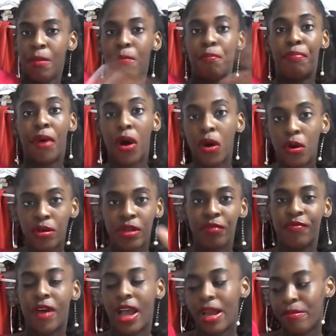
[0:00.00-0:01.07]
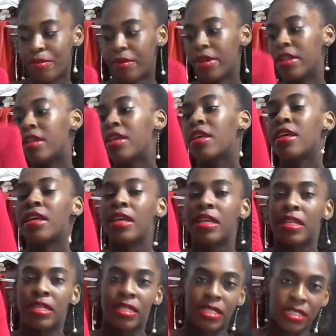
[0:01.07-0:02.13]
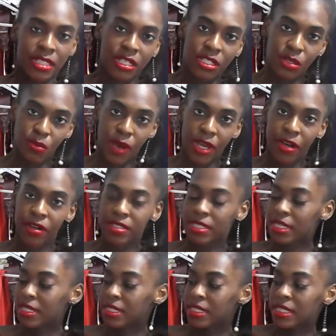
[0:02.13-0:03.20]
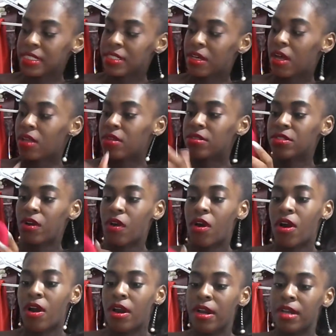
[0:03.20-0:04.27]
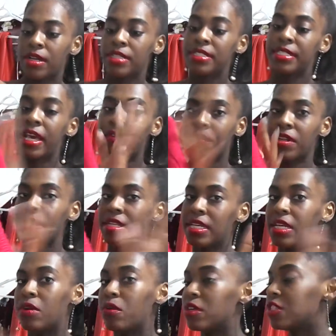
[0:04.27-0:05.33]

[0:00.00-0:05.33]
bold and vibrant, the sweaters in these colors are definitely on